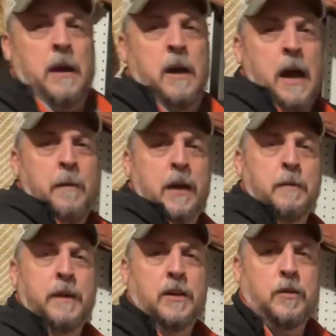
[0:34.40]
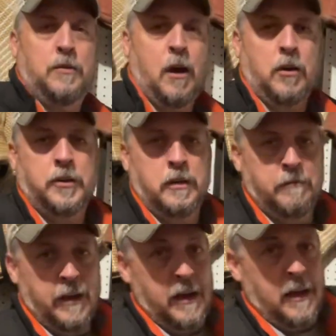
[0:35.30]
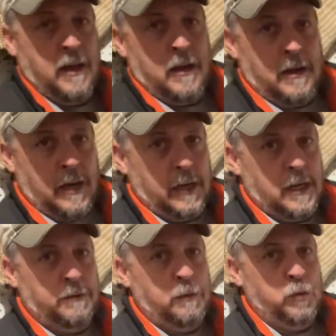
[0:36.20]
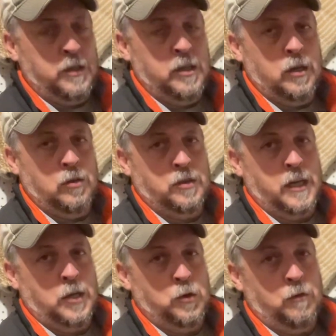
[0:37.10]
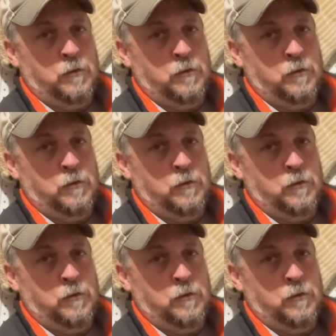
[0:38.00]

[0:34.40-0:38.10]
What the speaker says: I recommend you talk to your vet and come up with your own schedule